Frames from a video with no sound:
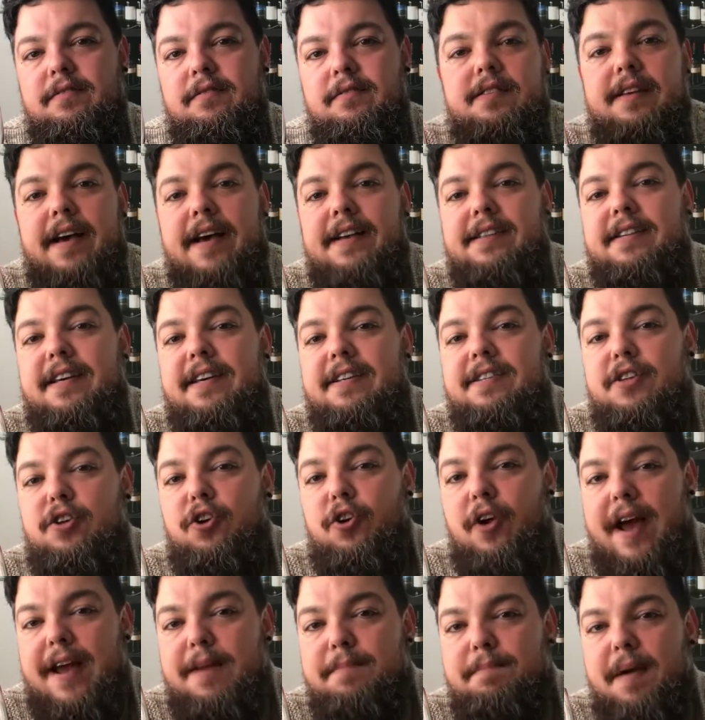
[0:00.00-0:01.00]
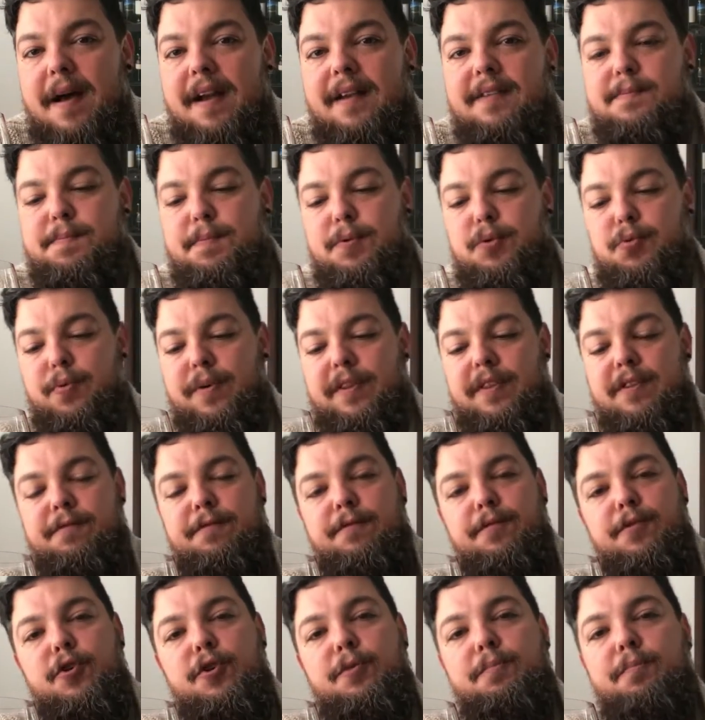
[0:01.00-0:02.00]
Taste gets great balance between the
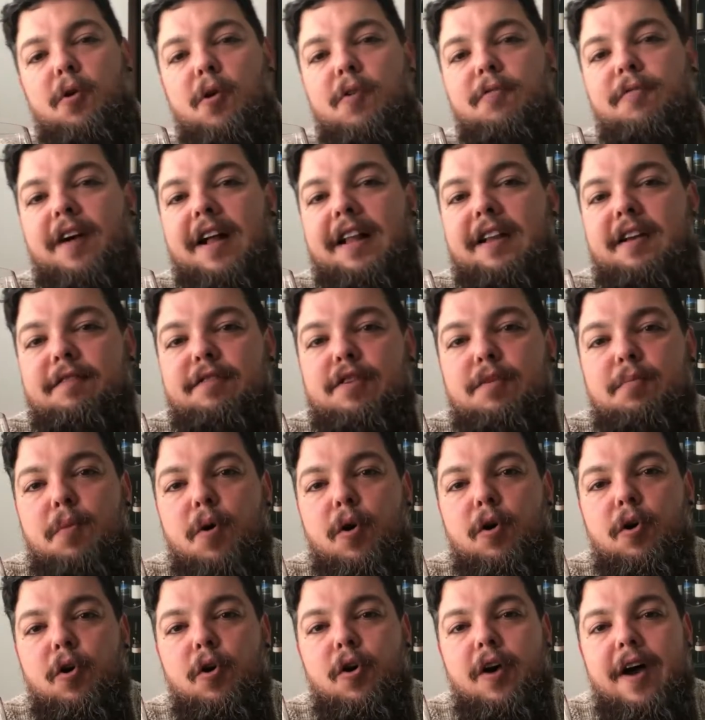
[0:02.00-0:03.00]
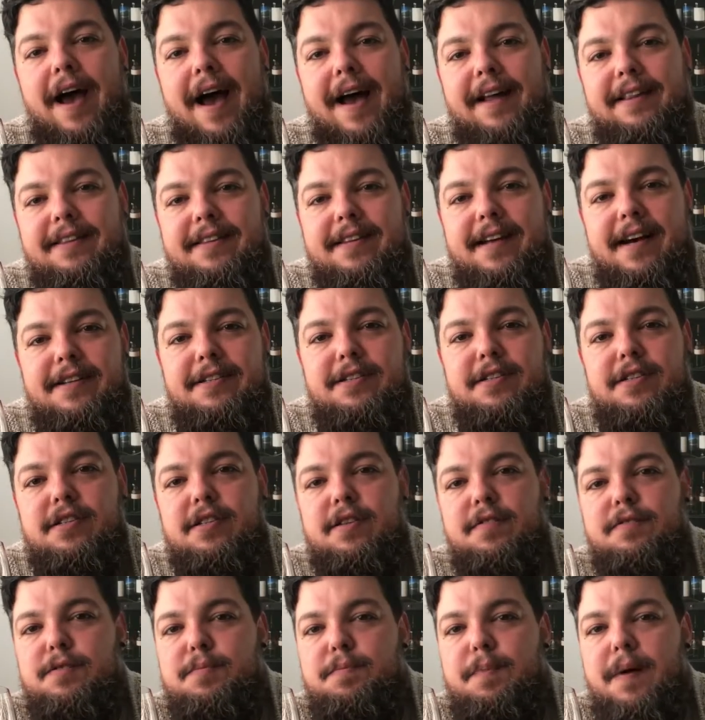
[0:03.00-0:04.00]
fruit profile of the Merlot and
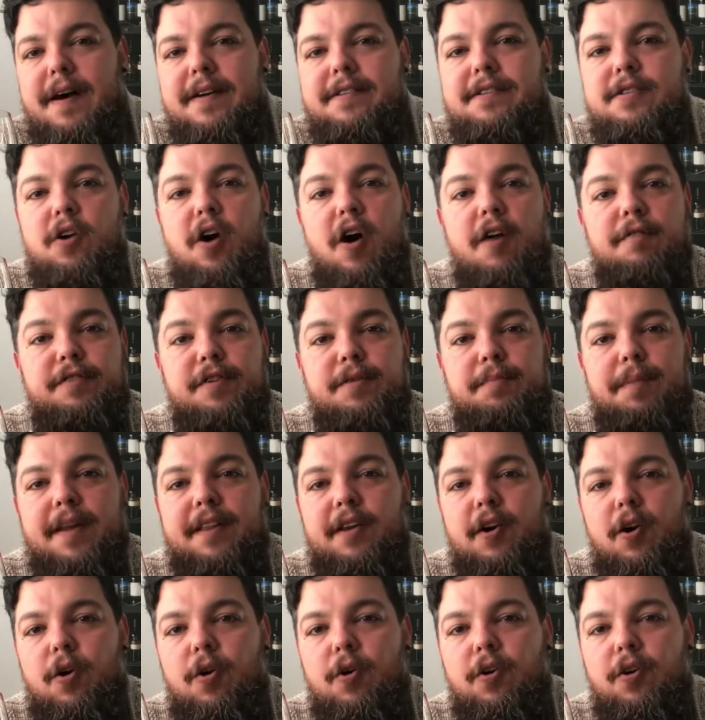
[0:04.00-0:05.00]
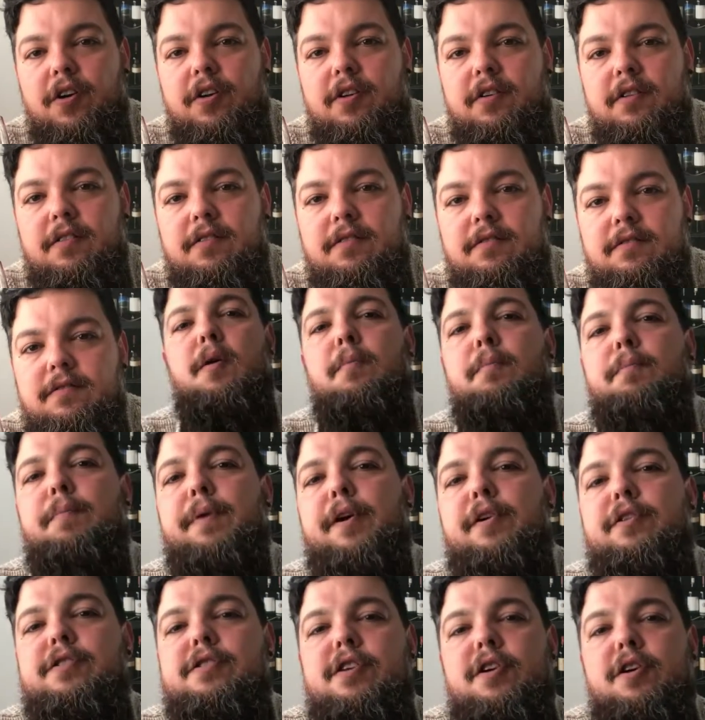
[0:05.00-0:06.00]
touches of spice offered by the oak.
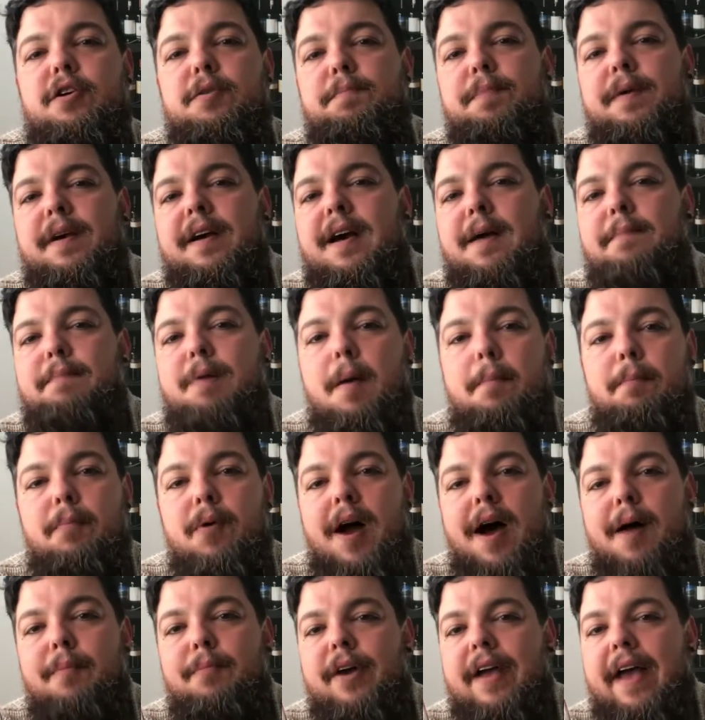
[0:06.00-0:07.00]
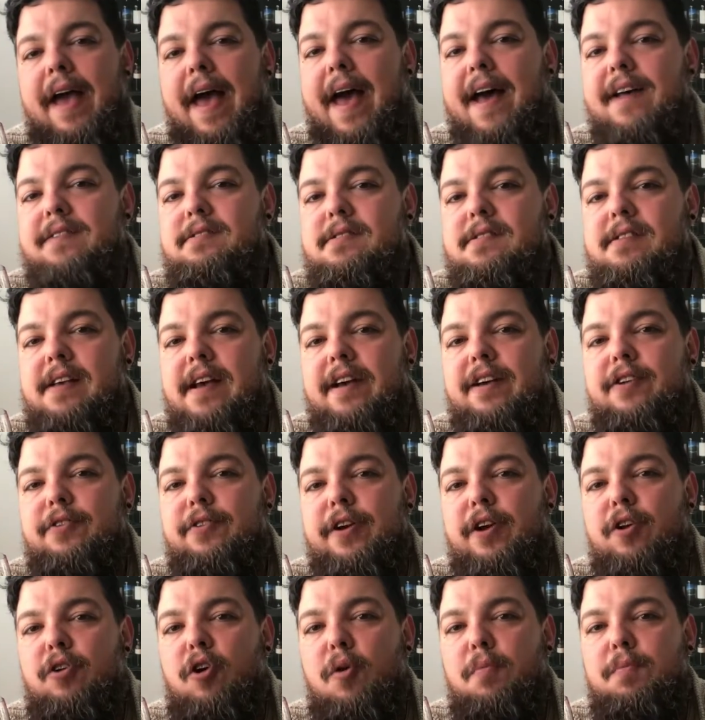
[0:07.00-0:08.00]
Because I could pick up primary and
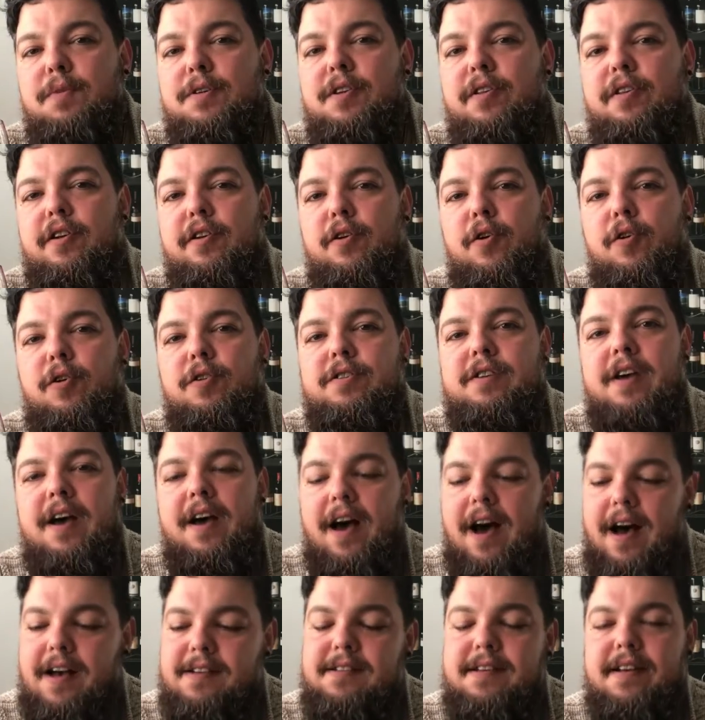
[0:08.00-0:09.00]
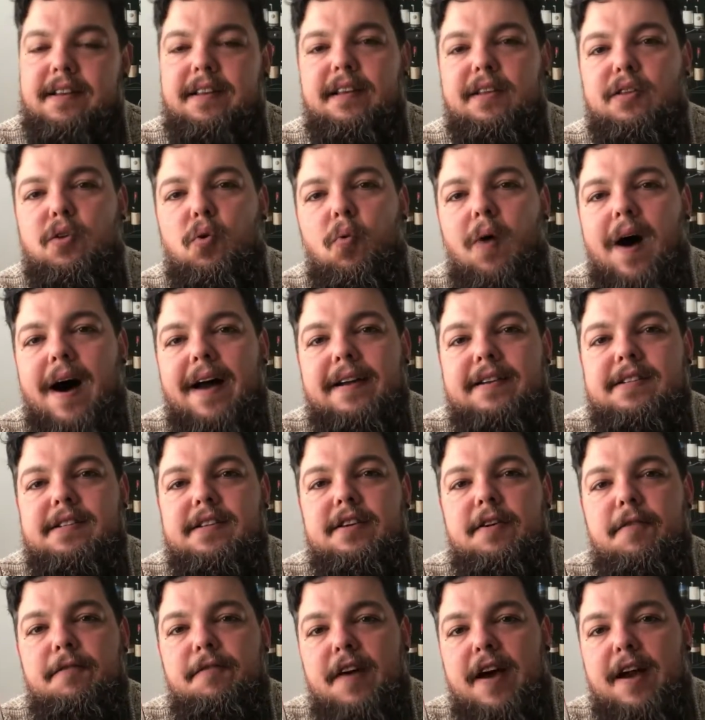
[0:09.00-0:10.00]
secondary aromas on the nose, I said that the wine is a
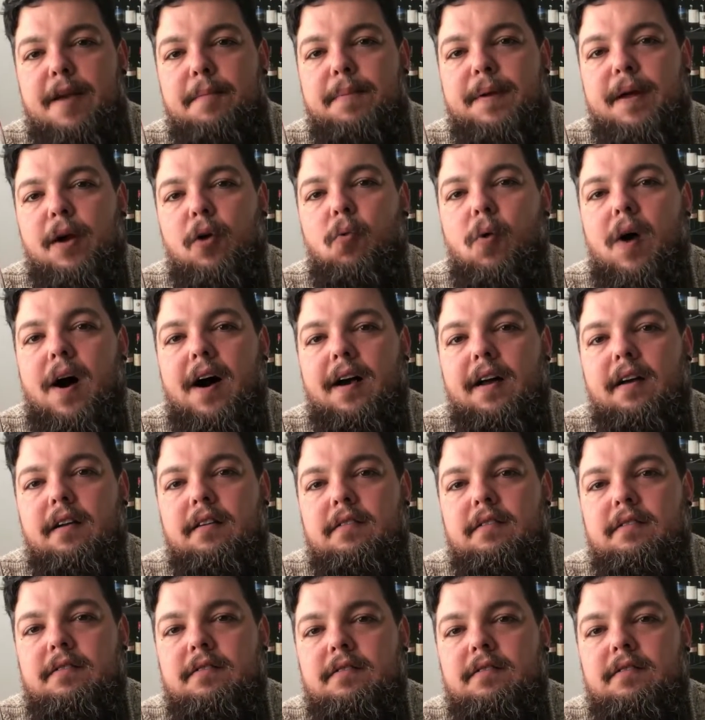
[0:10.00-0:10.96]
developing wine.